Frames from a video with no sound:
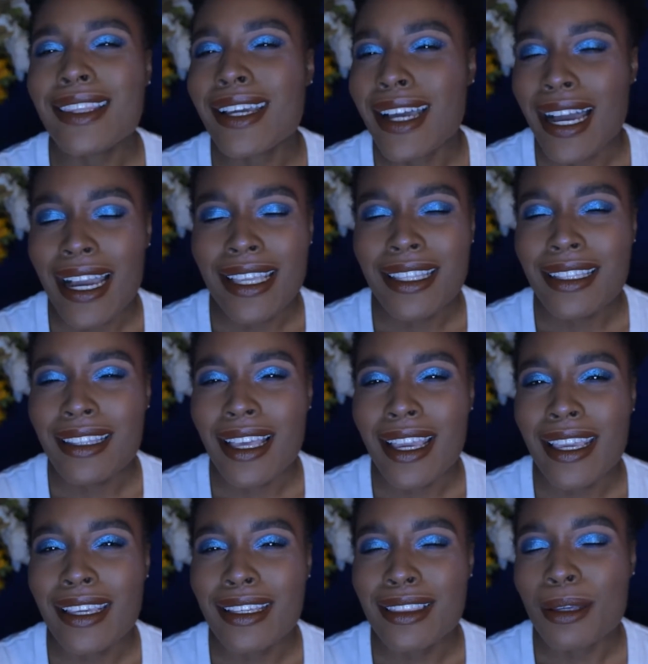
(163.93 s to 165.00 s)
The guy that,
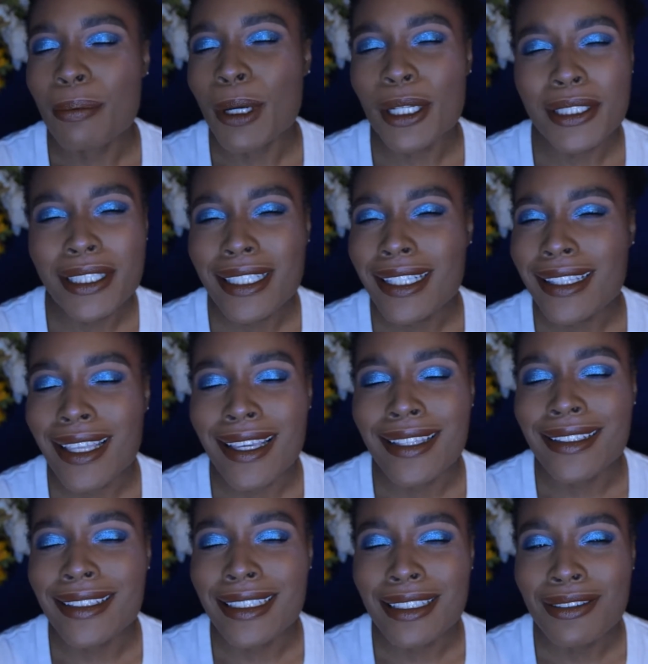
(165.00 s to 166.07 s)
like, the person that, like,
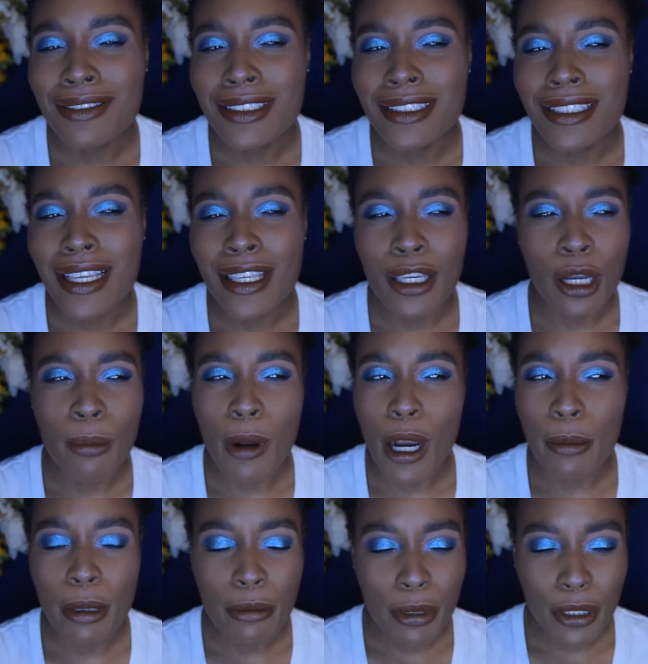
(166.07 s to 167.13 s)
lives in your
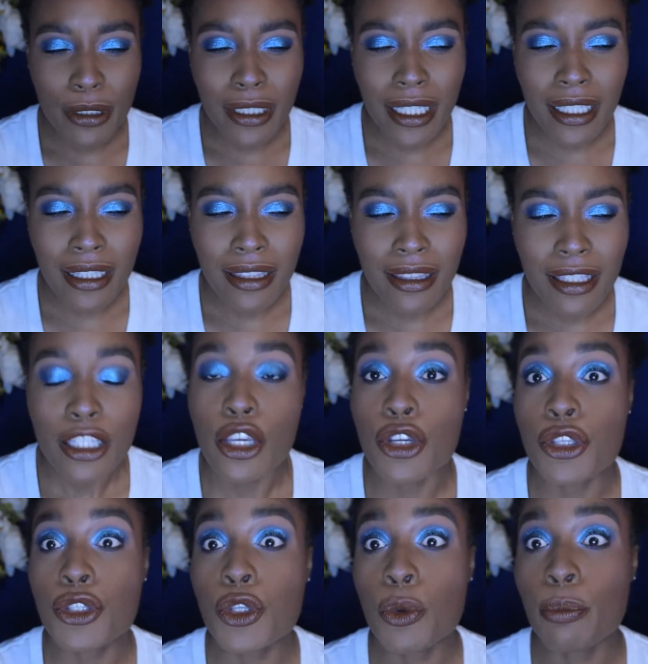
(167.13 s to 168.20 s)
apartment building, your
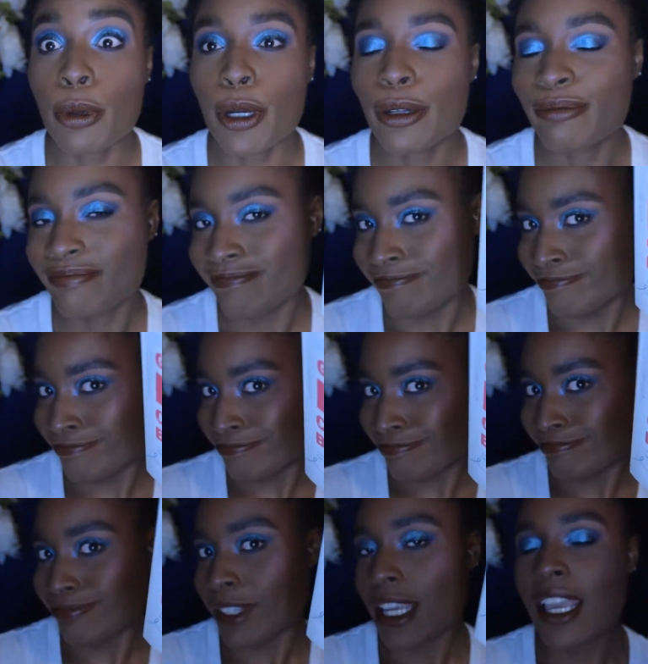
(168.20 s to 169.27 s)
super.
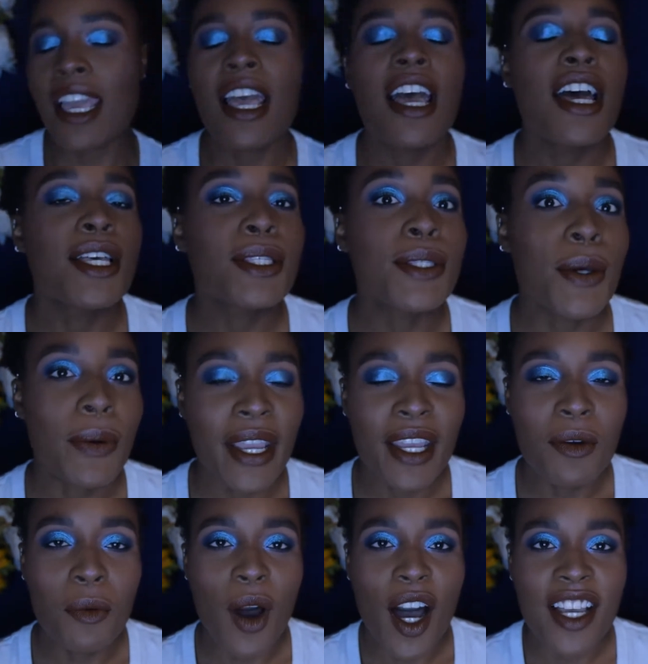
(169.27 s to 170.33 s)
So
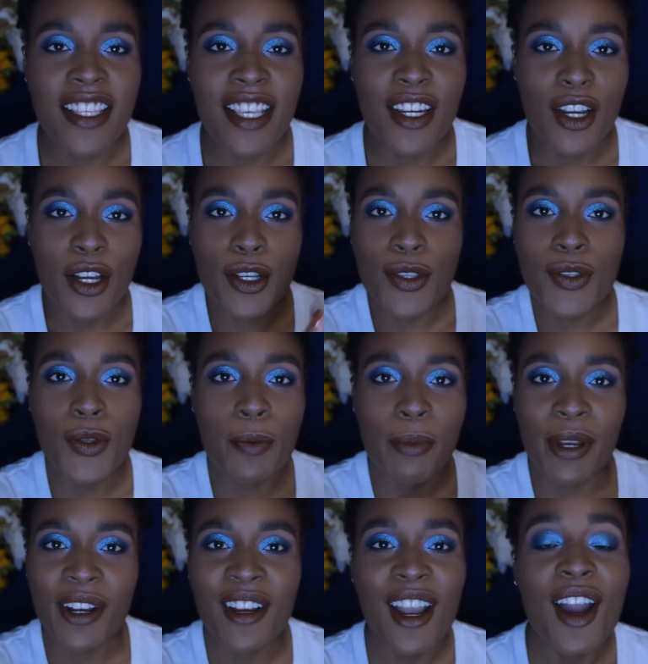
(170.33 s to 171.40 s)
in walks in her
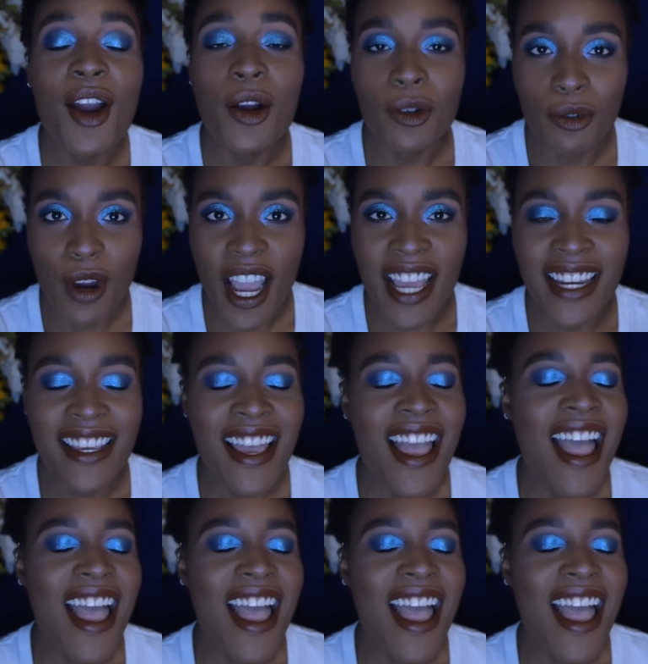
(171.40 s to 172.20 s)
super, Red.